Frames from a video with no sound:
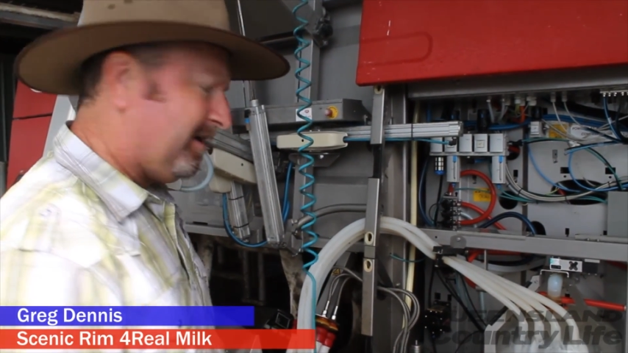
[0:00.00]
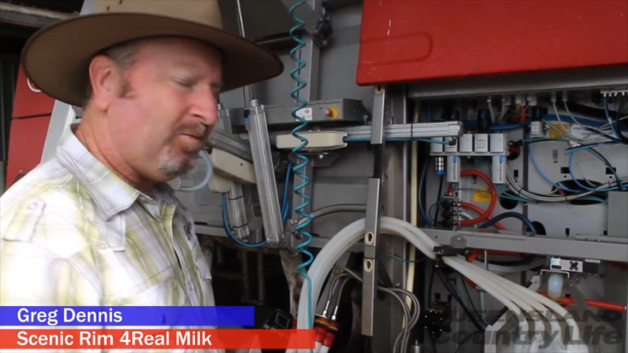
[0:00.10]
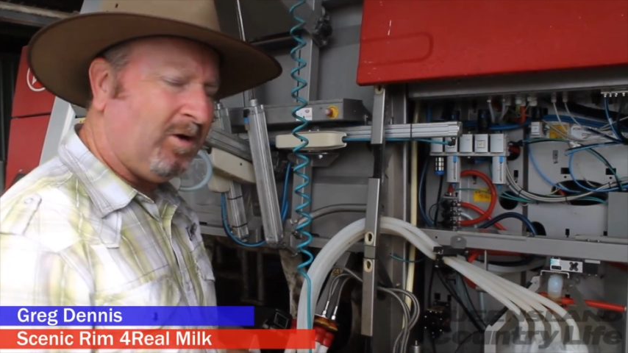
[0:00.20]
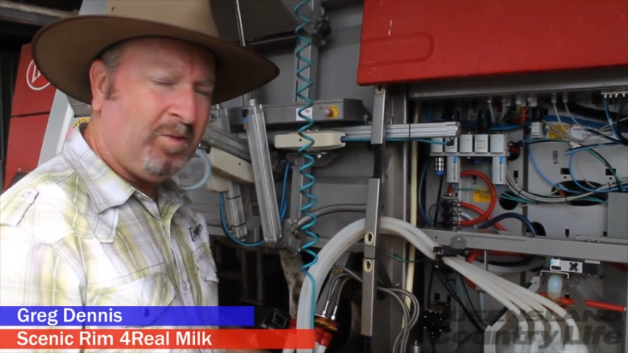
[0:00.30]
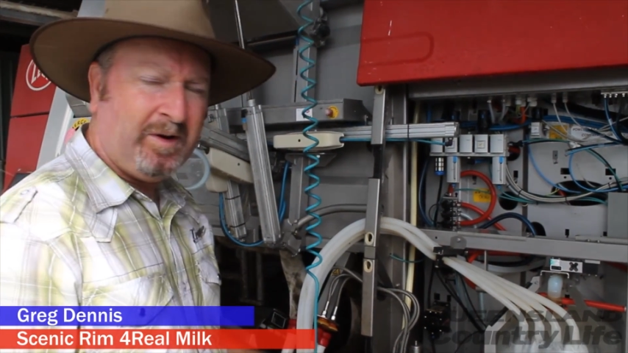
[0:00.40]

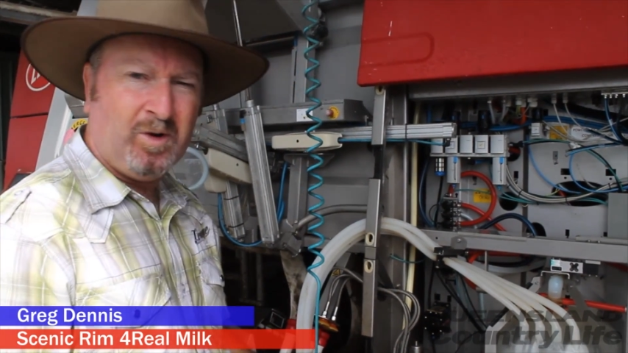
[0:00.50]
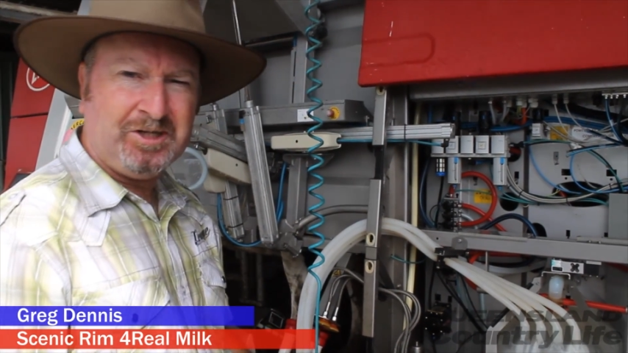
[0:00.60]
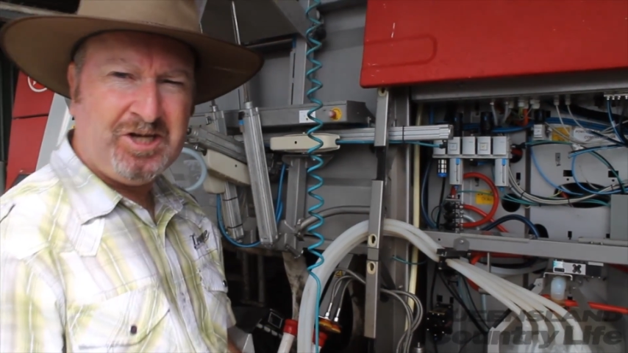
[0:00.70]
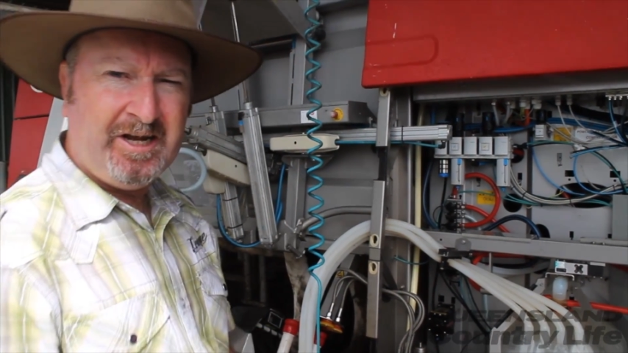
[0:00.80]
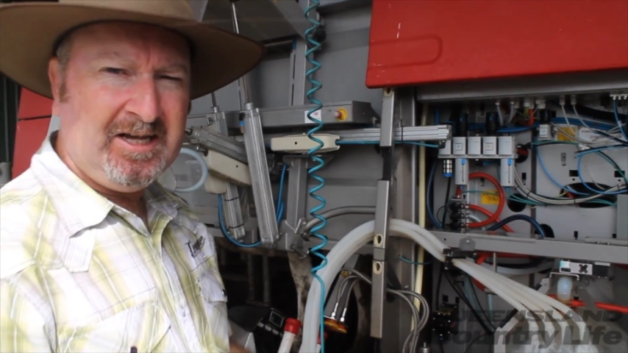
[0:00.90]
And what we're
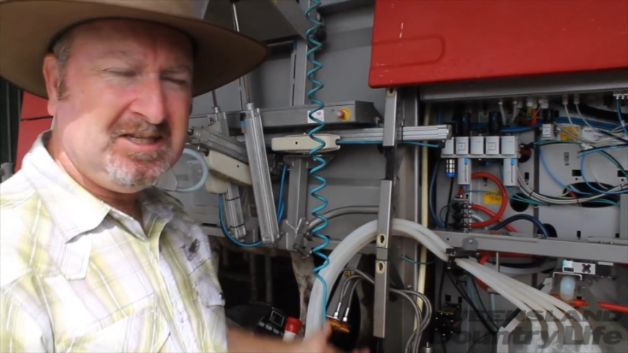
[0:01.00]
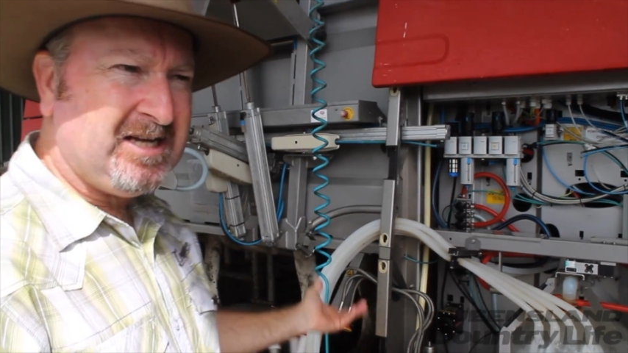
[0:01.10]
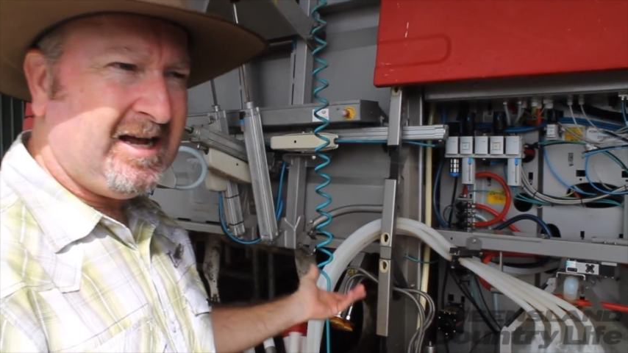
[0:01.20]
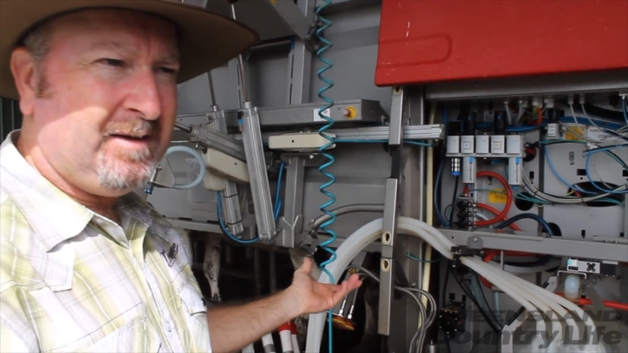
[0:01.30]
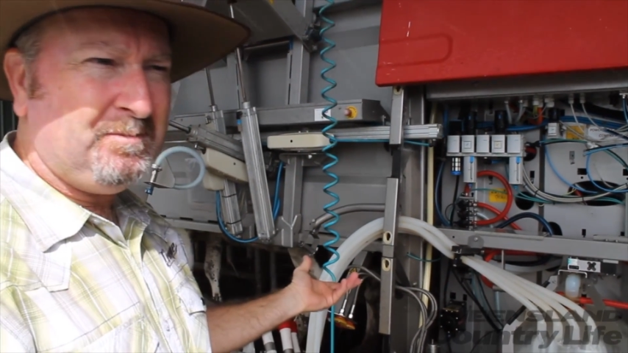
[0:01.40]
watching is
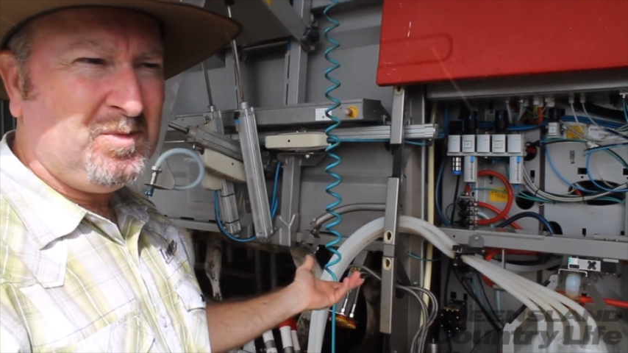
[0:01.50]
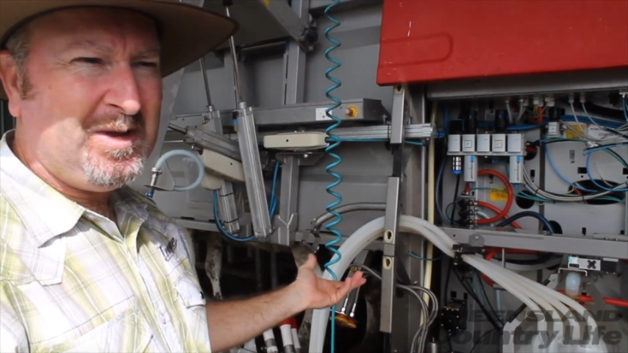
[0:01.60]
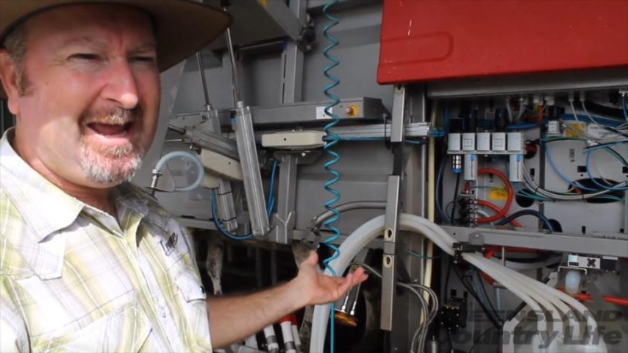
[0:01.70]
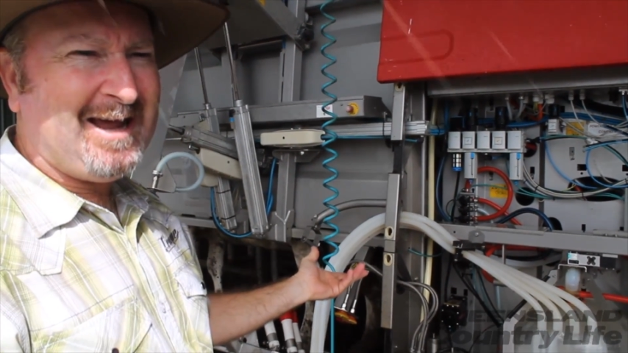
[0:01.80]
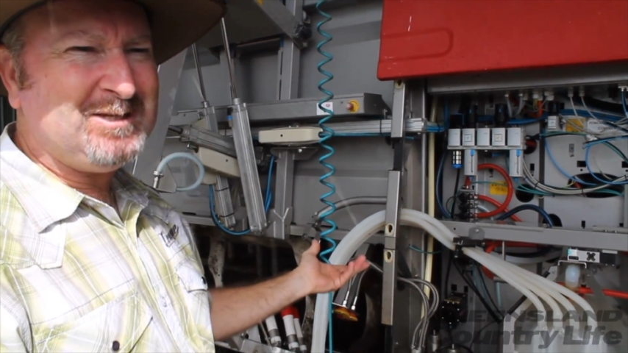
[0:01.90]

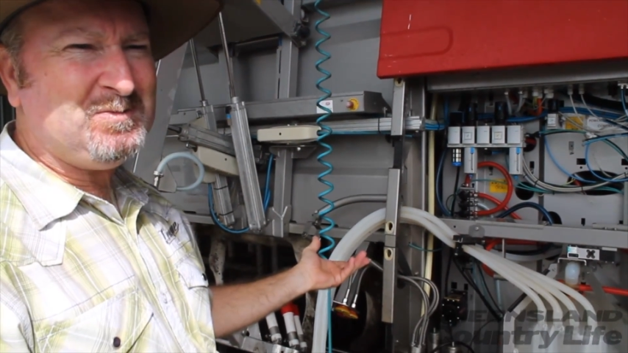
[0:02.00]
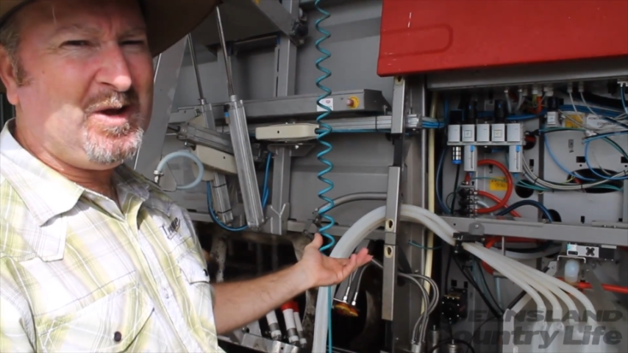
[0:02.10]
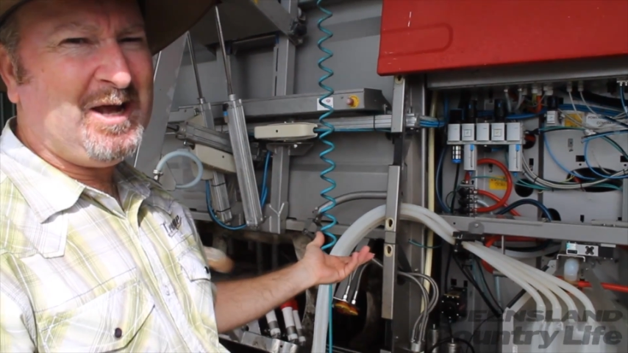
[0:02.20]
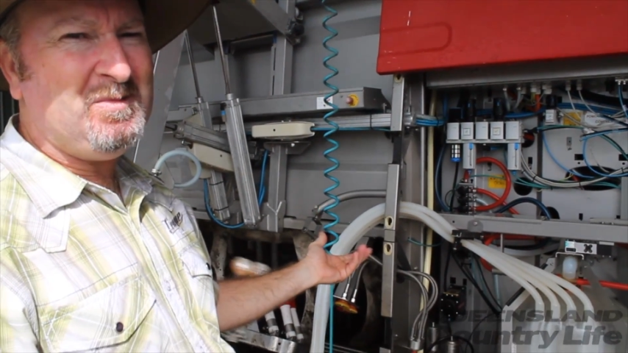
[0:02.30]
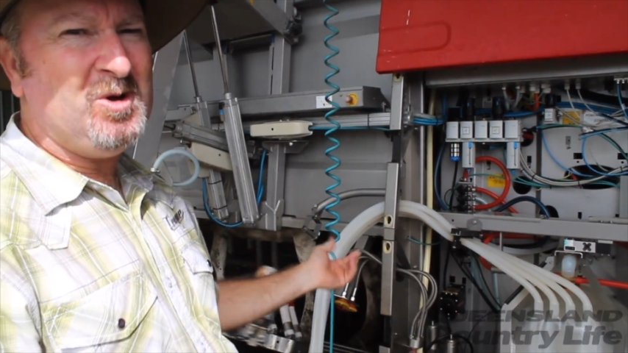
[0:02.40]
cows being